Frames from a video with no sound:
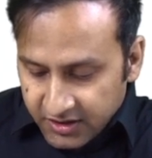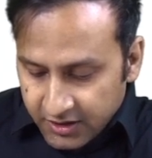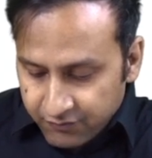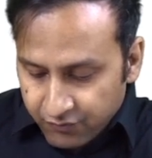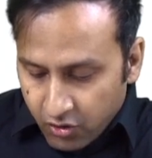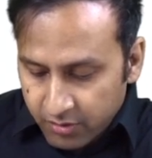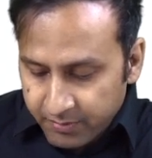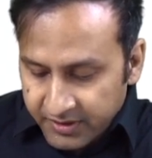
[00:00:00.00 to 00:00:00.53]

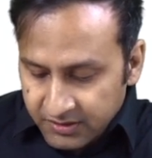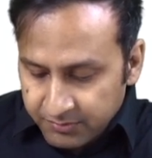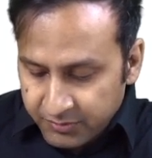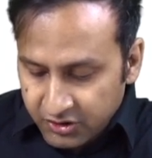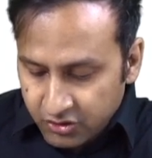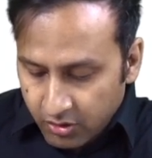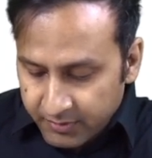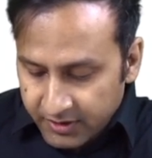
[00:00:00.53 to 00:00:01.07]
involvement
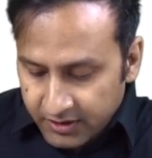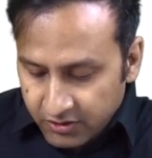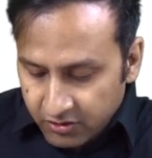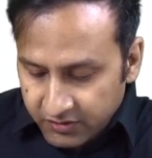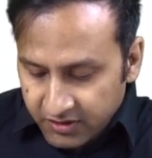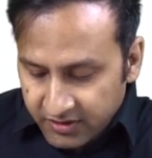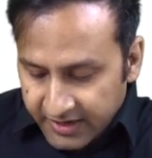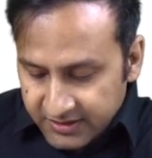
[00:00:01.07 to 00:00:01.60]
predominantly on
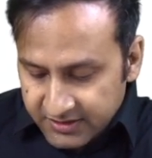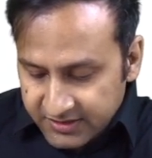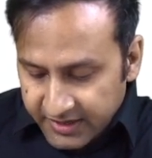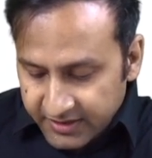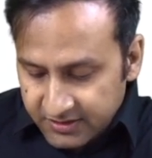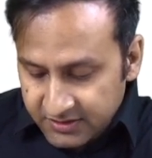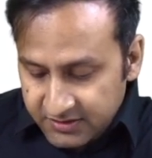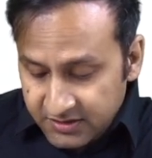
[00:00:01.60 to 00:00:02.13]
the right side.
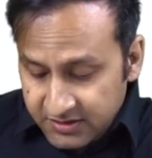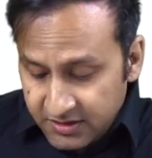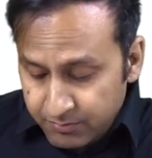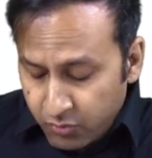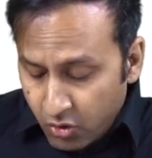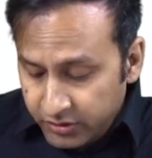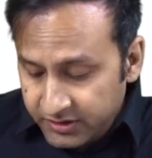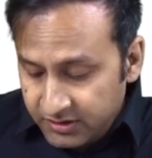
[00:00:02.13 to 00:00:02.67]
This is
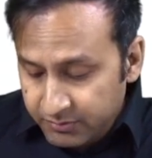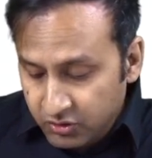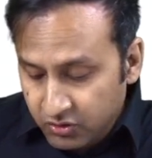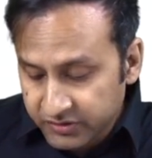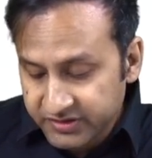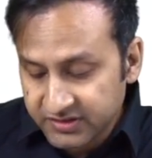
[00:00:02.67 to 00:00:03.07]
important because